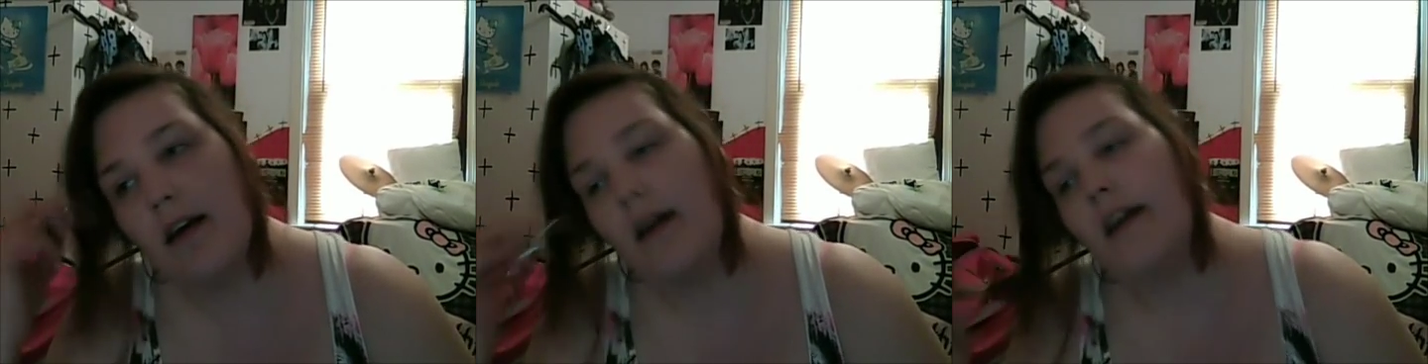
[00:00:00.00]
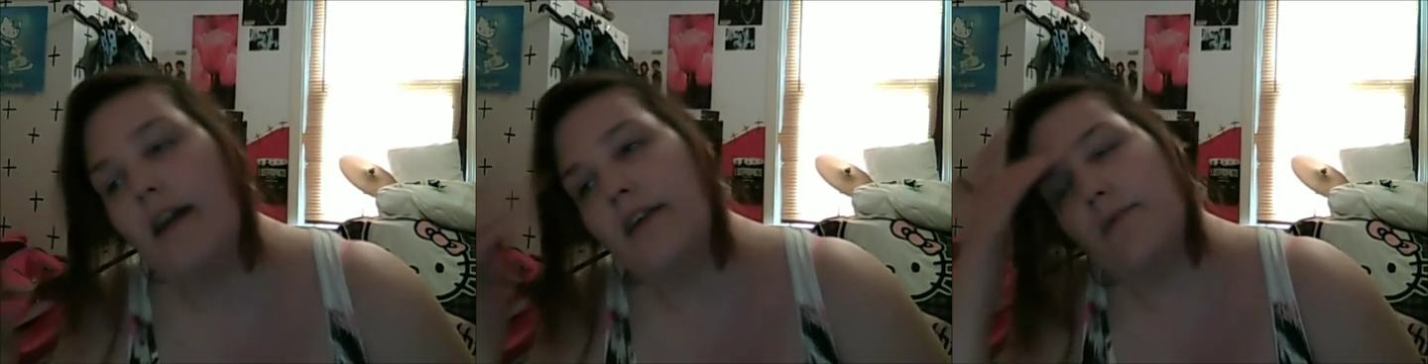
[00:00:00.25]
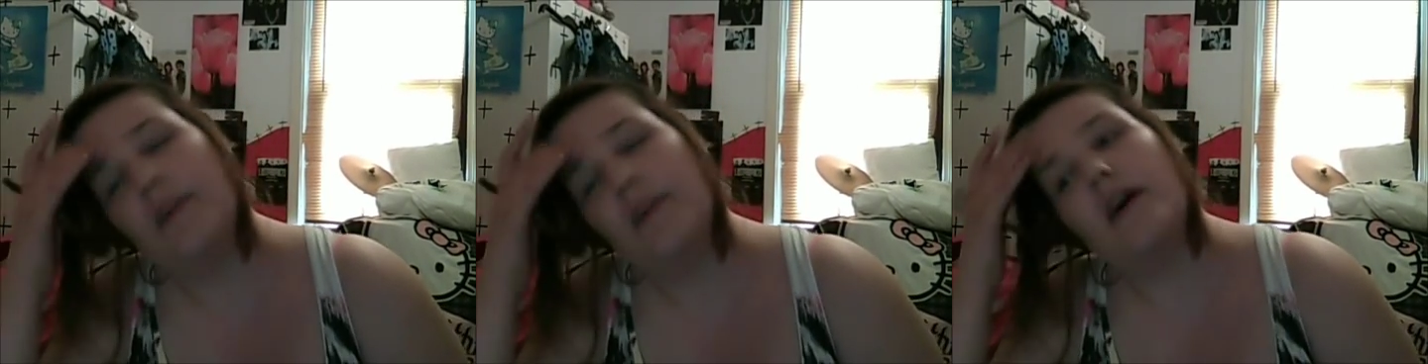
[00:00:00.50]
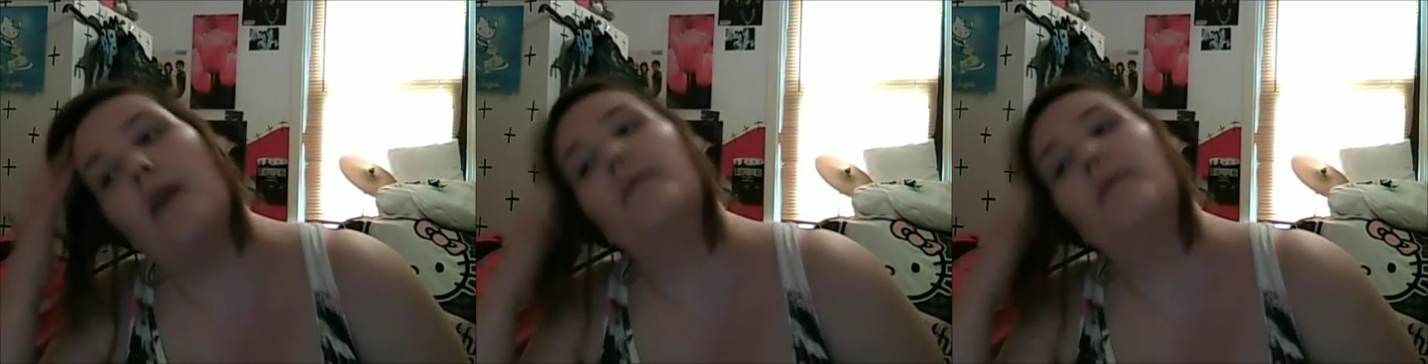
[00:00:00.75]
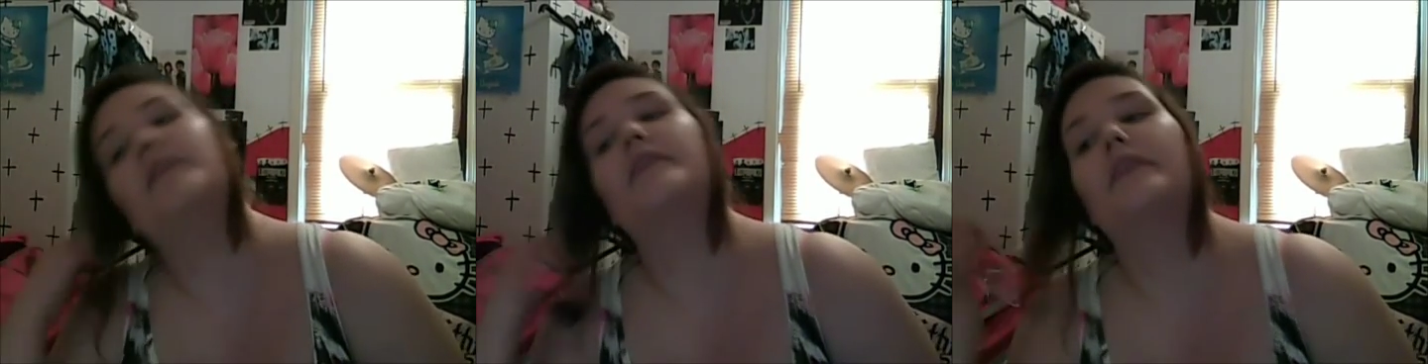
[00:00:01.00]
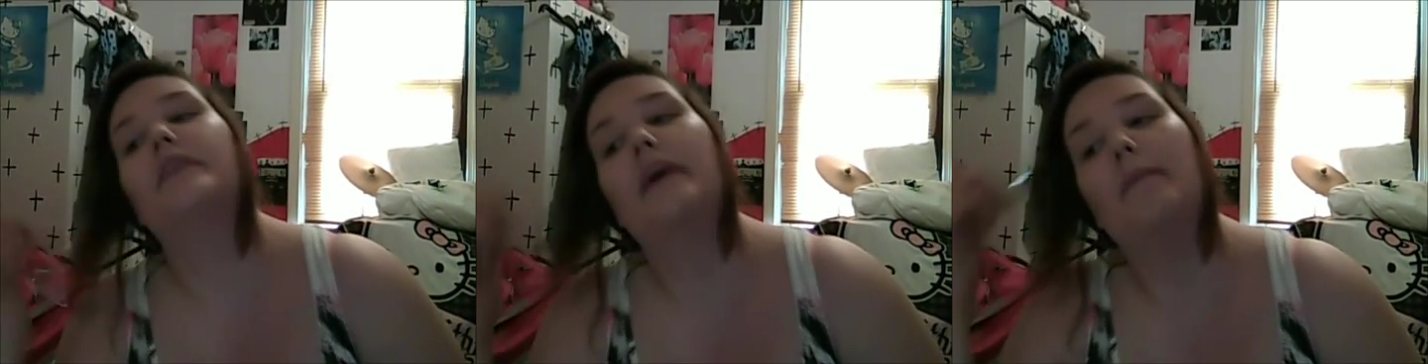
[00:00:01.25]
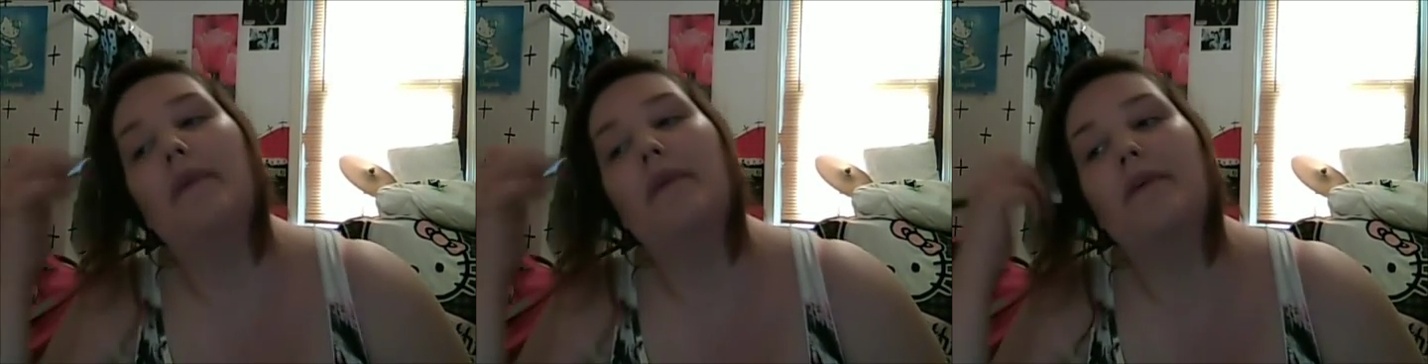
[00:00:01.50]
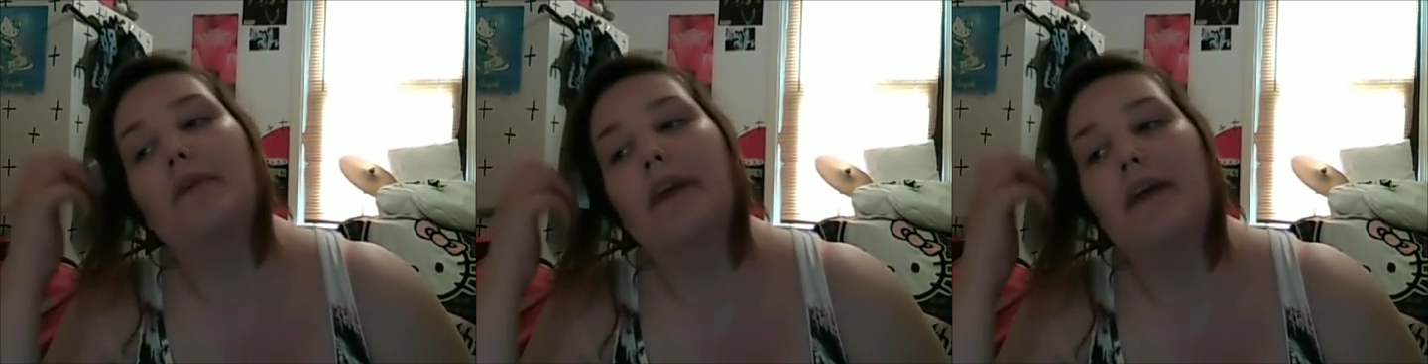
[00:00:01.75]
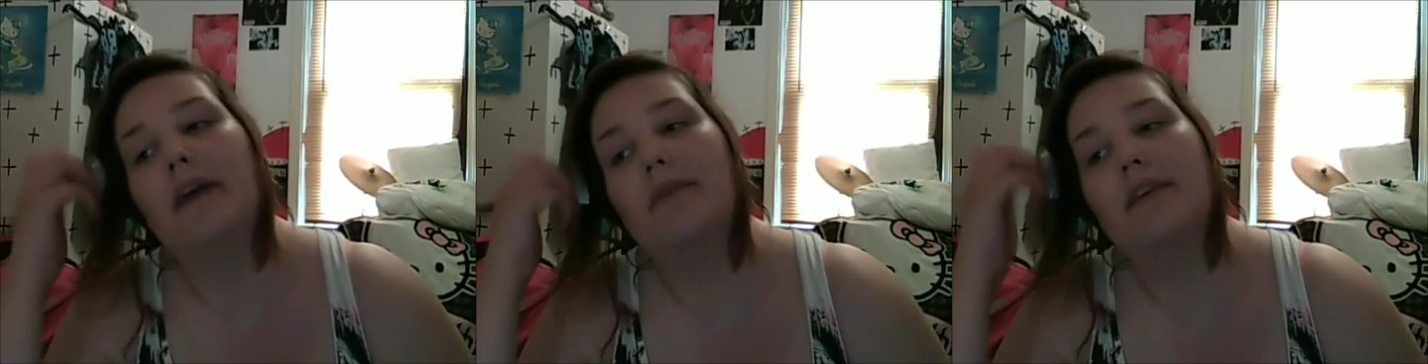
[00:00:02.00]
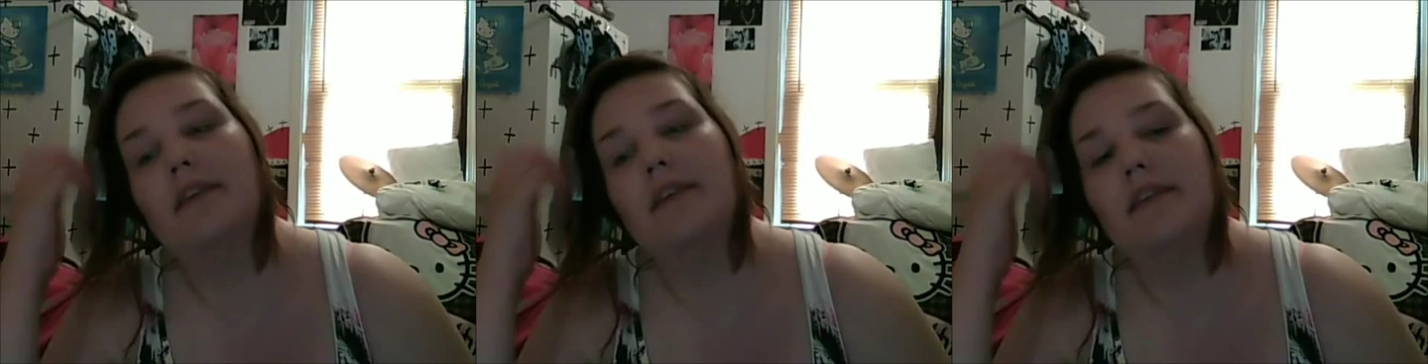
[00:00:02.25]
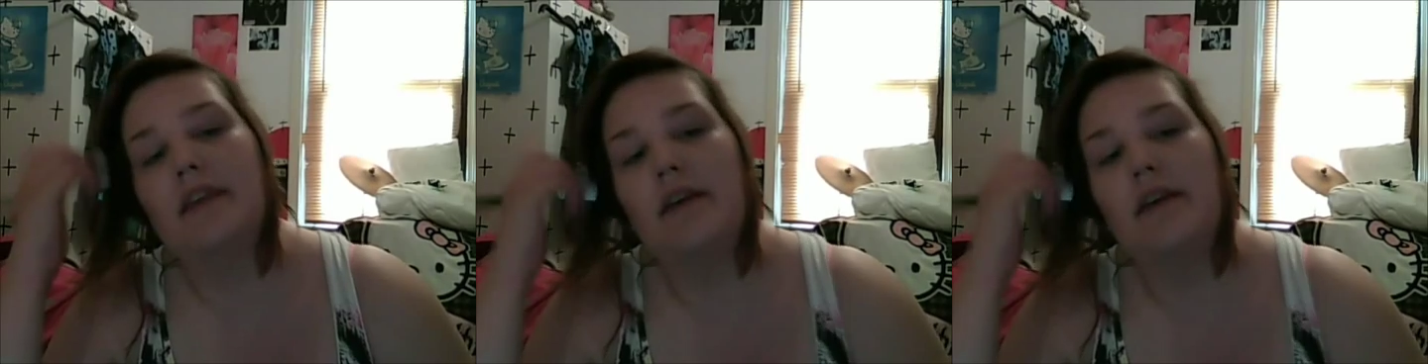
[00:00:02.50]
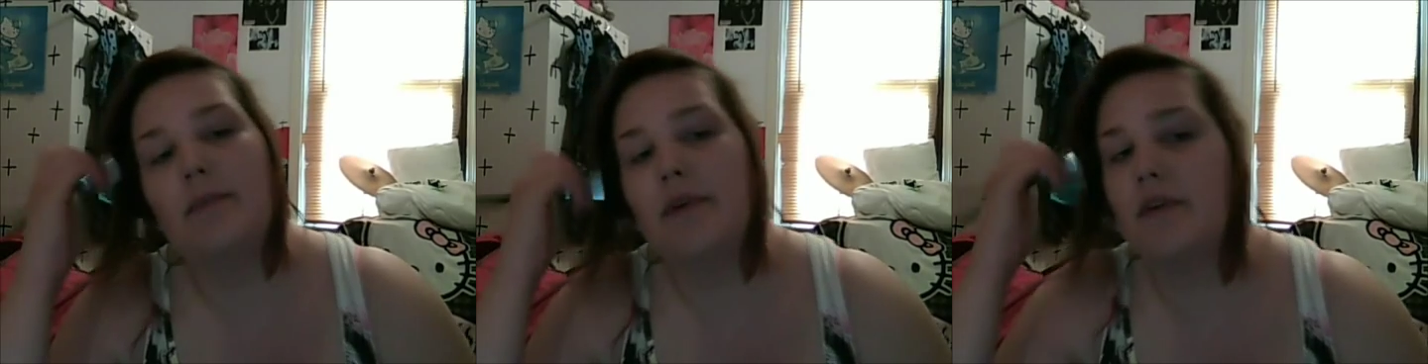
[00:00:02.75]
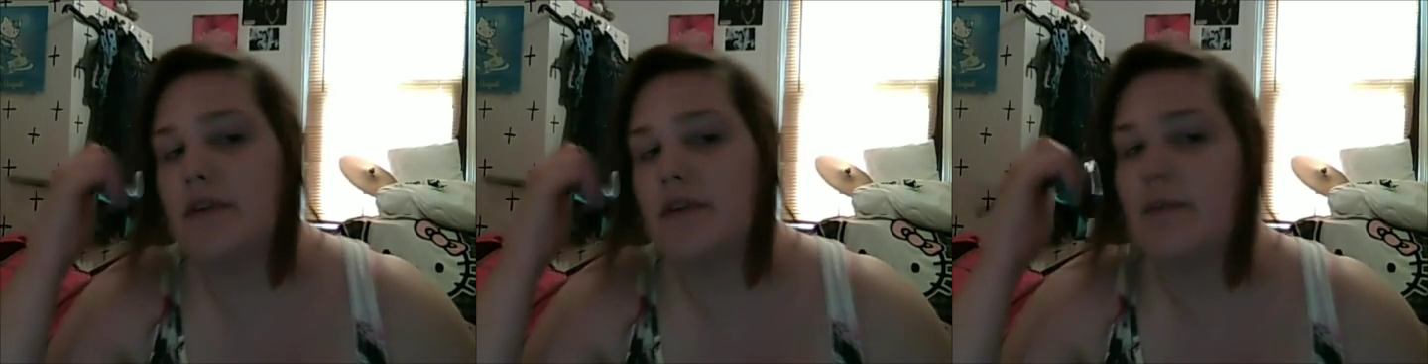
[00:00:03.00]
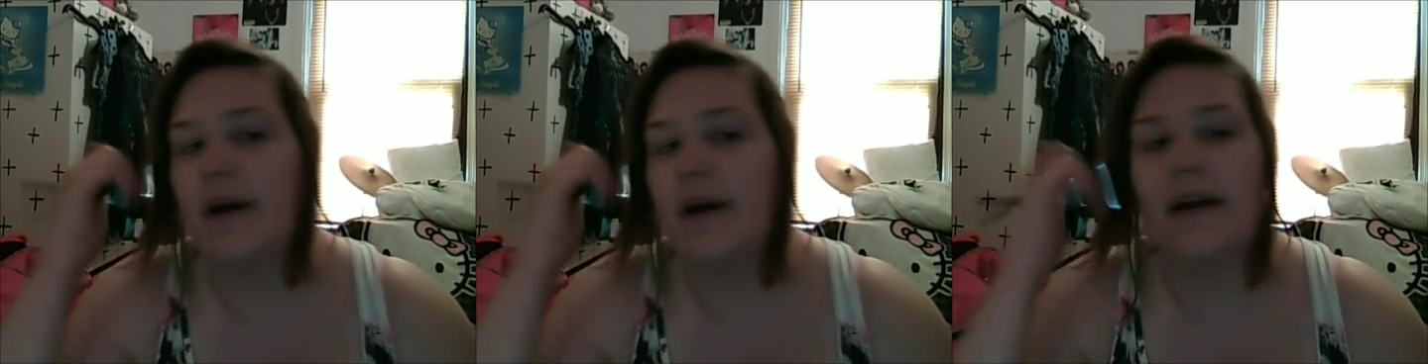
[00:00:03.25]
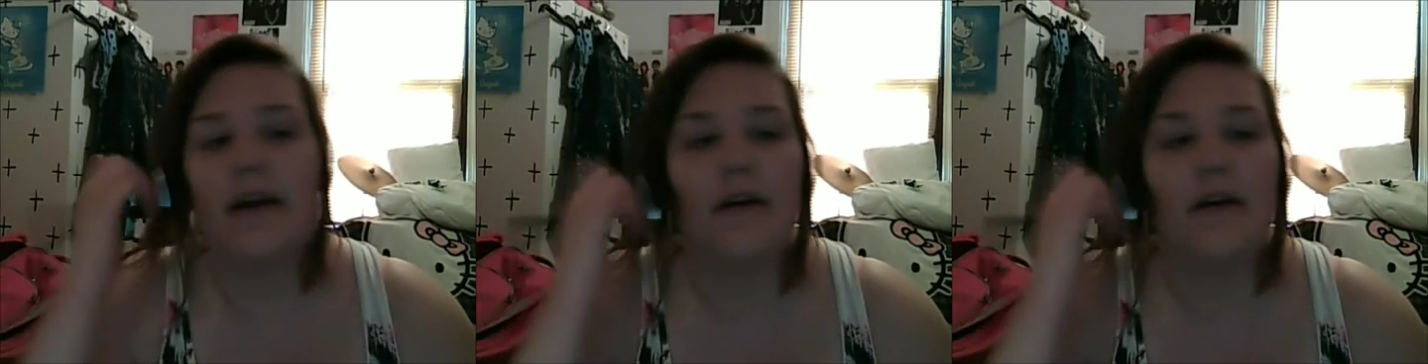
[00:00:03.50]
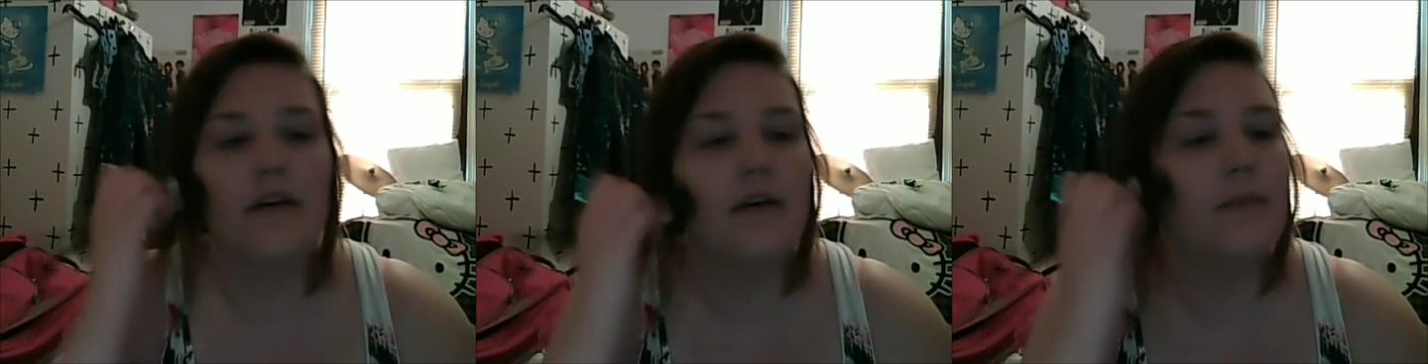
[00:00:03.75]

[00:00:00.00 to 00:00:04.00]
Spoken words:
And then run it up into the temple. I know you can't really see because of my hair